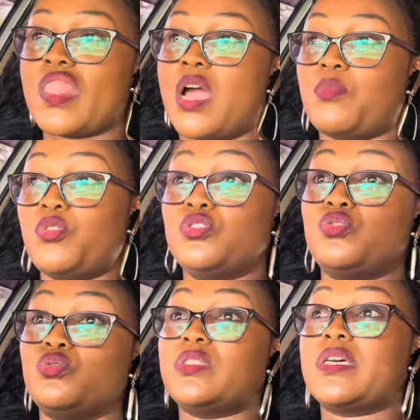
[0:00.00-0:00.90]
I'm going
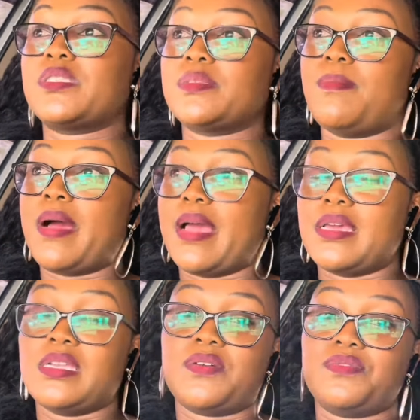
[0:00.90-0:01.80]
to just buy
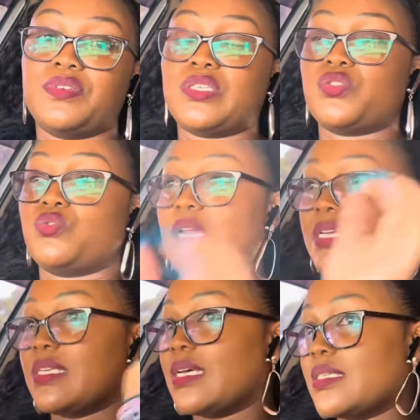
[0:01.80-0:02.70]
enough greens to
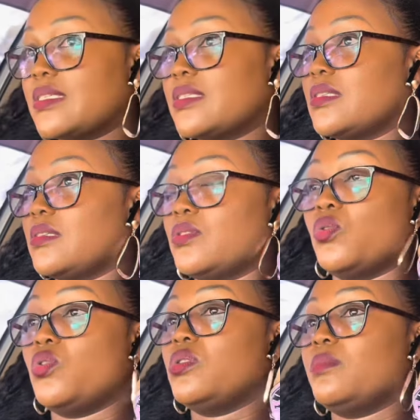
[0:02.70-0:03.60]
last us the
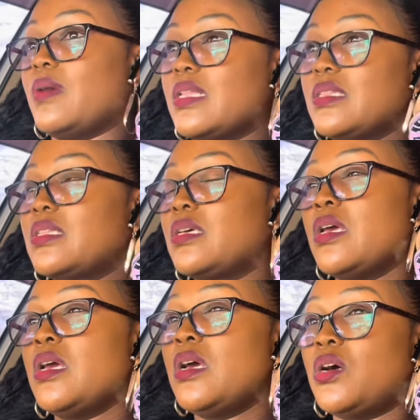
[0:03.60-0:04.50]
whole month
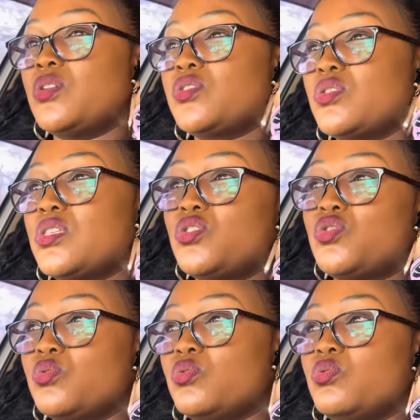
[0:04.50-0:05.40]
I also need
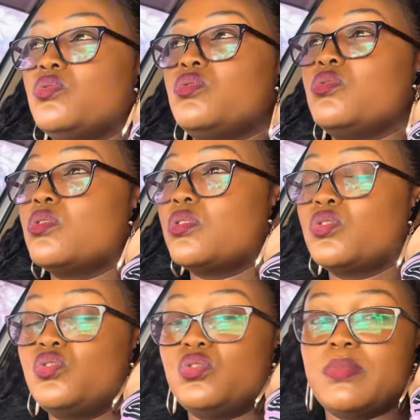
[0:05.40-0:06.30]
to
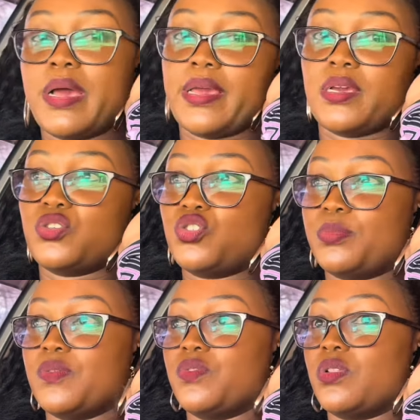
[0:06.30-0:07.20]
do my
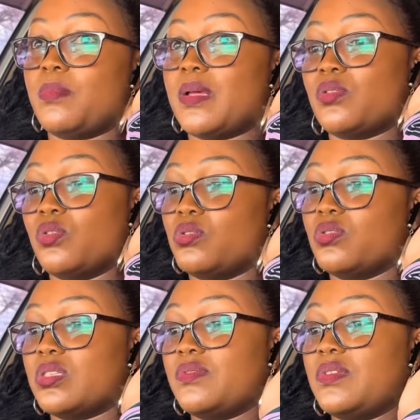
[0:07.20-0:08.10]
shopping for the month
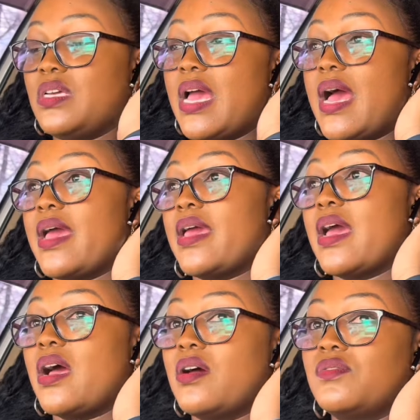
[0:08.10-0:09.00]
conclusively I
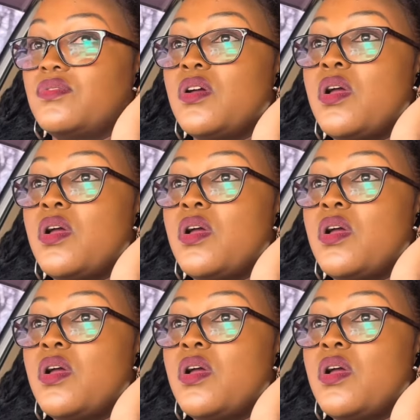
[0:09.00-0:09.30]
have